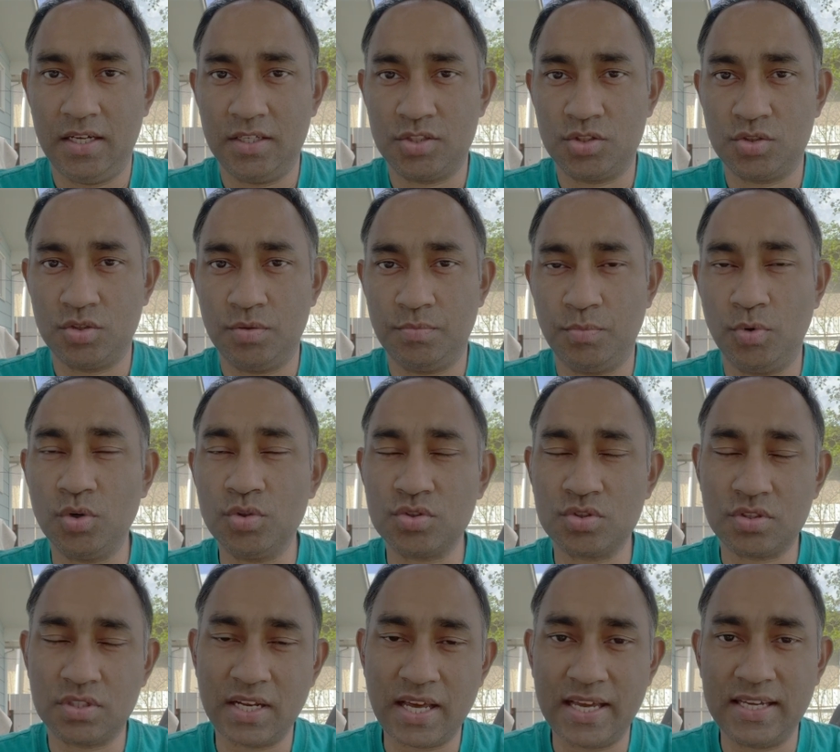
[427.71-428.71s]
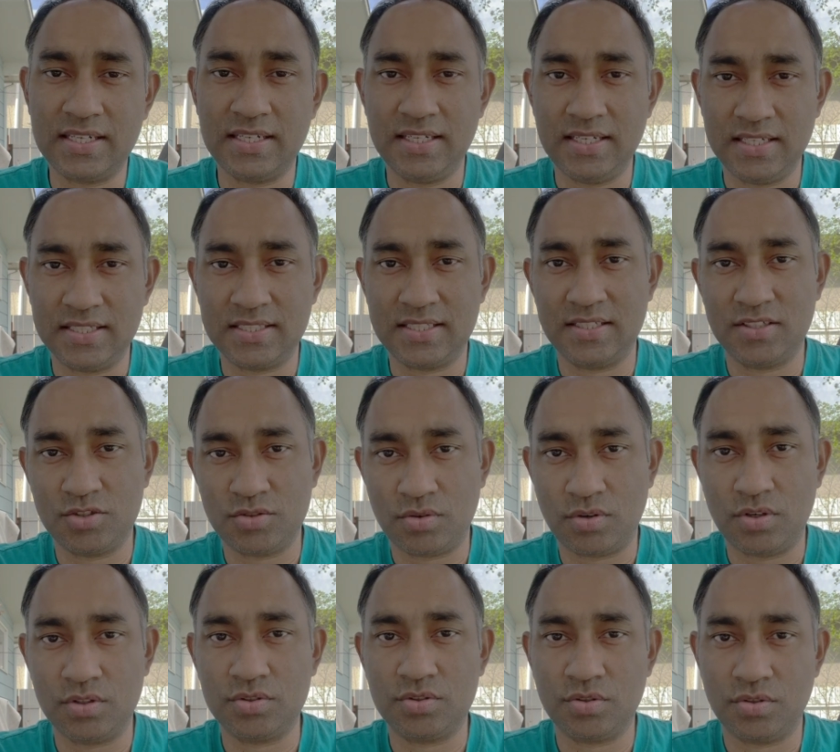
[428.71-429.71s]
so most likely it's in
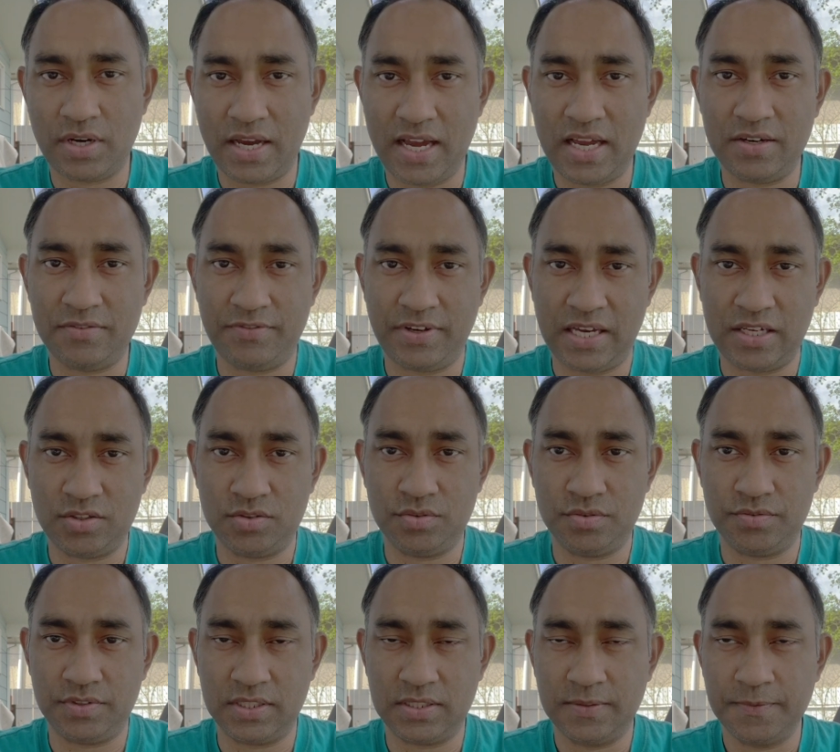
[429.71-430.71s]
Toronto and Vancouver.